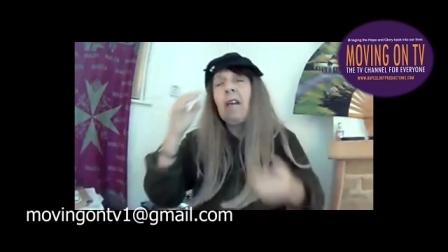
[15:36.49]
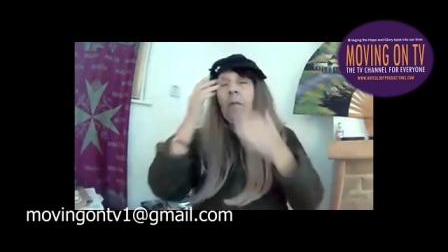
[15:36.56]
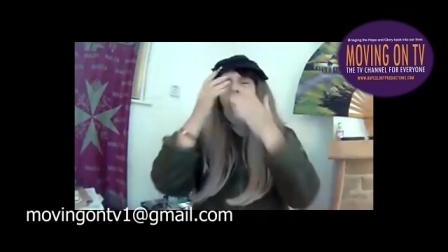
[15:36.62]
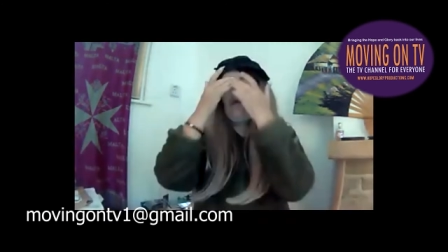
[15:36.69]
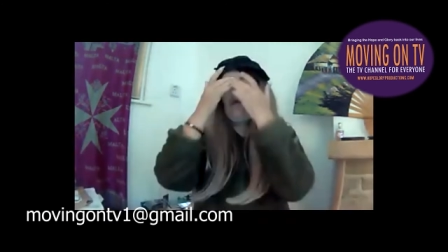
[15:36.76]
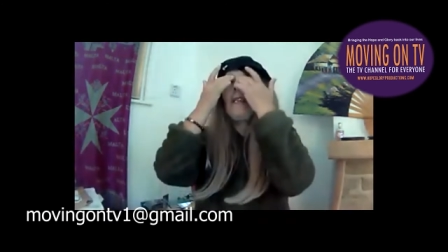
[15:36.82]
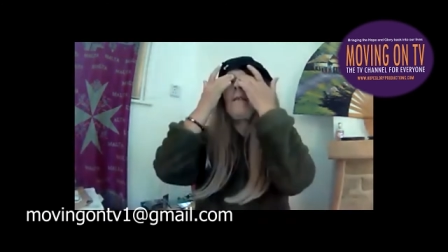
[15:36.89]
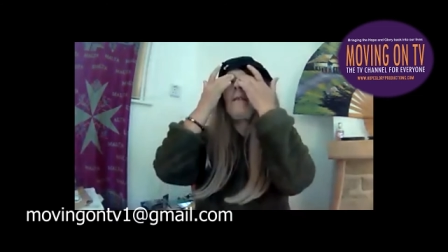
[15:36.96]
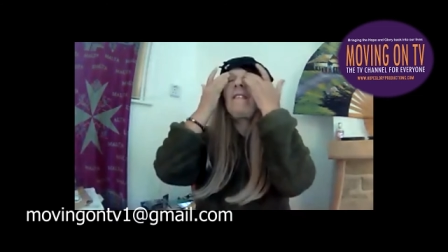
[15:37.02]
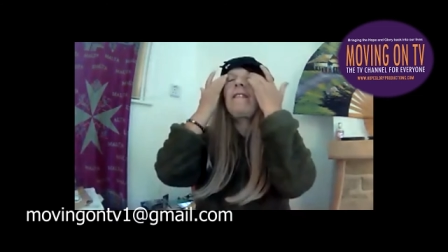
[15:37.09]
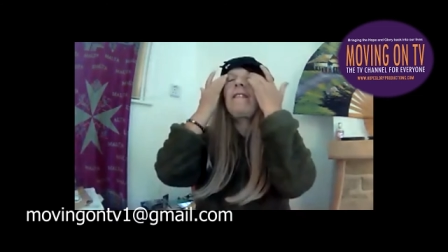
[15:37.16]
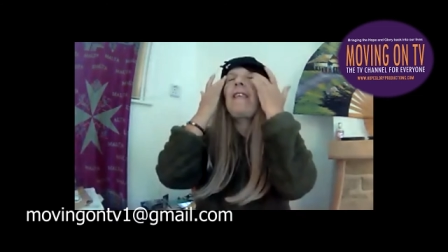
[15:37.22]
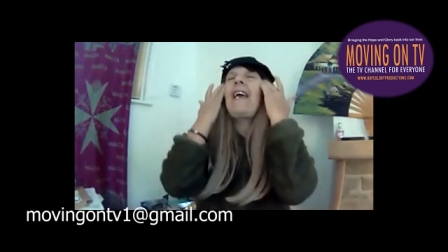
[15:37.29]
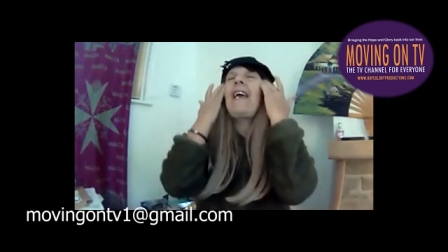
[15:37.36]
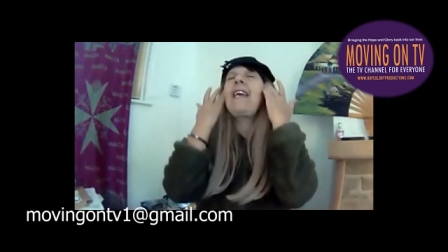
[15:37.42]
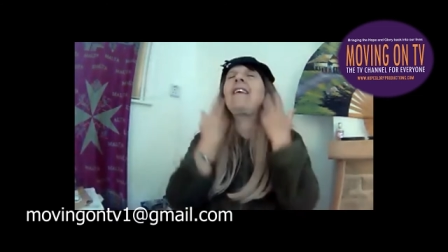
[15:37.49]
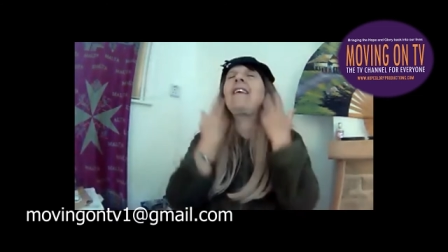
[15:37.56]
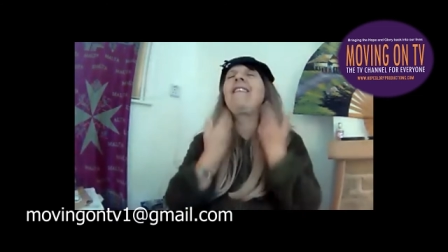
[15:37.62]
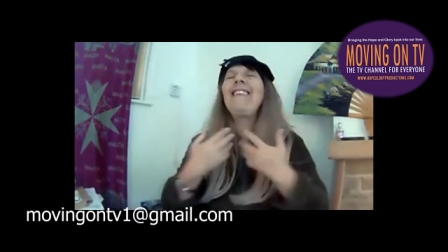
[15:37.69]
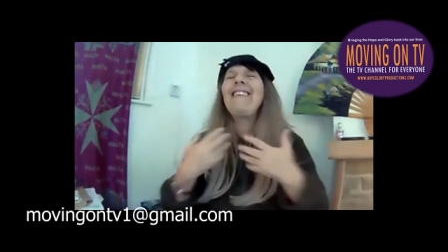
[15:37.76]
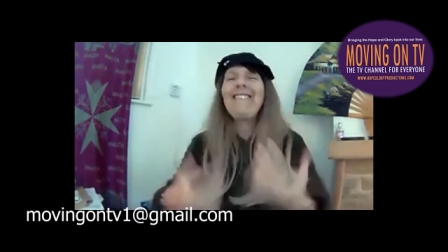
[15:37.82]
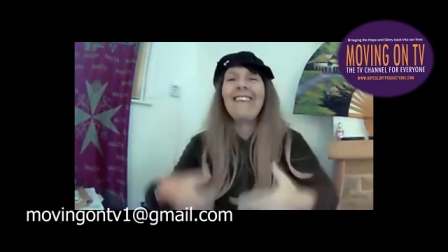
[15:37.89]
But what I'm saying
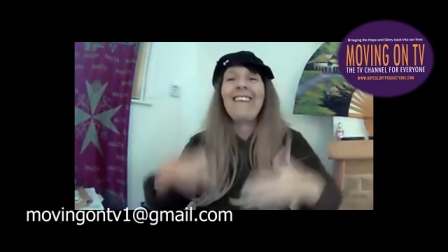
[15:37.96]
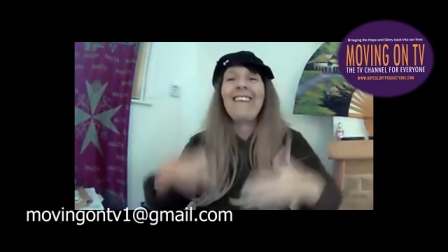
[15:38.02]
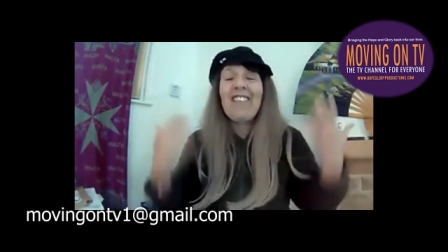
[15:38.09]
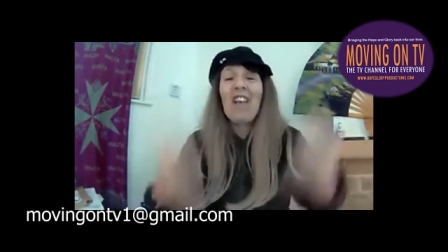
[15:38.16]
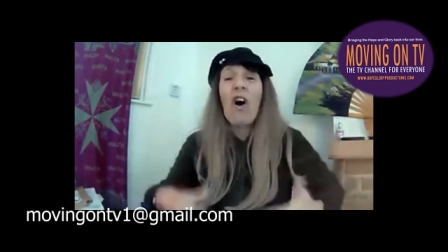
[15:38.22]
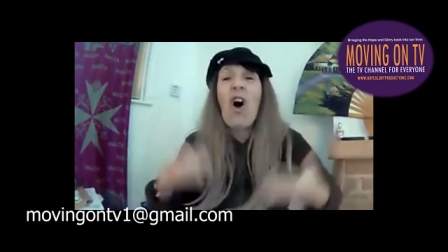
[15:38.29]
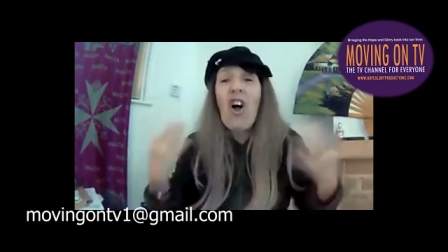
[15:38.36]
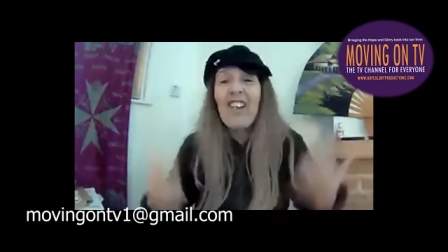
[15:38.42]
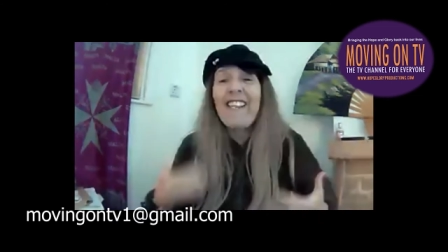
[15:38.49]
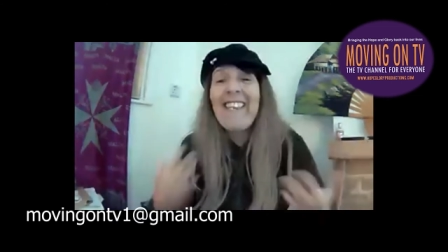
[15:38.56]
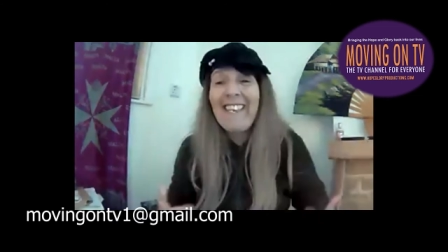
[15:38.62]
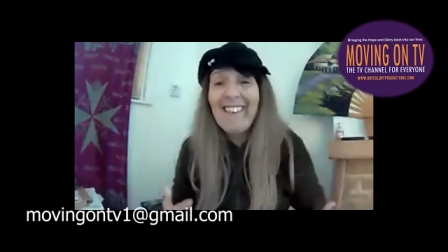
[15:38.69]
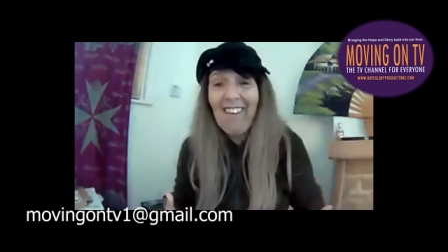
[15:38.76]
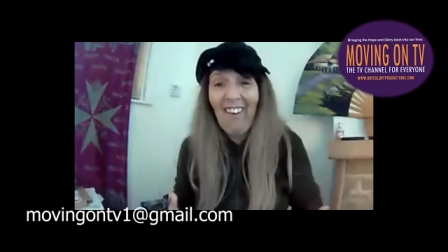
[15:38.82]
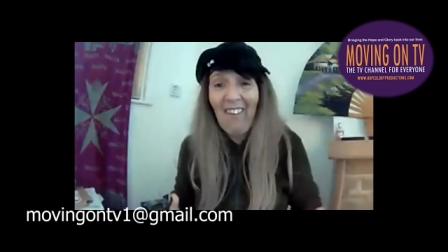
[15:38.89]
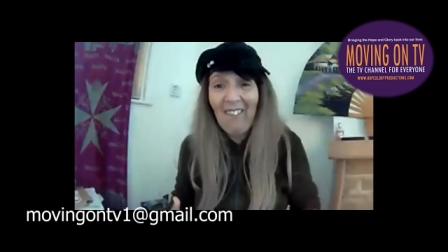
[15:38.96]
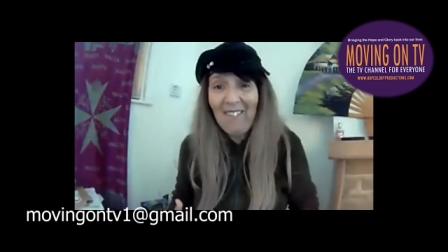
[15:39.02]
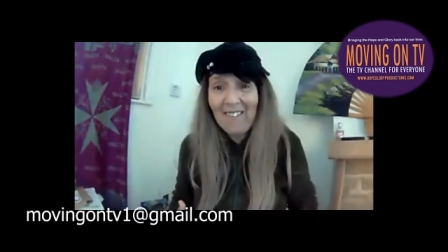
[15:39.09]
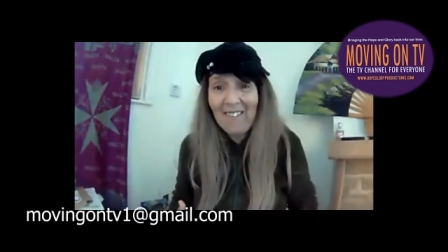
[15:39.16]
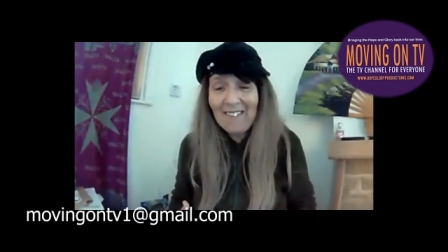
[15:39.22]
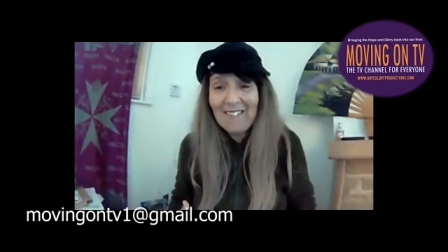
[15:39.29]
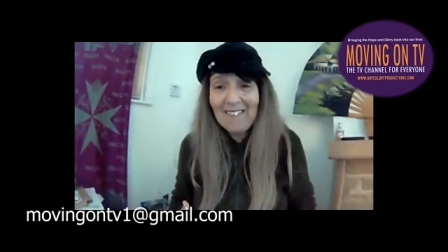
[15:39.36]
is this is all
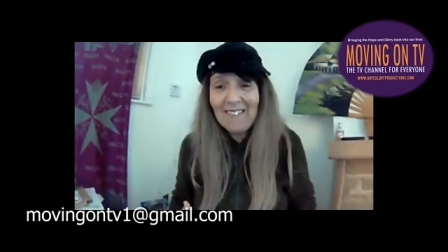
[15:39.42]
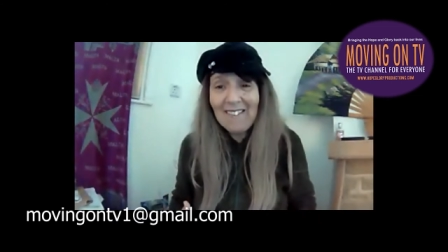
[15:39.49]
ego.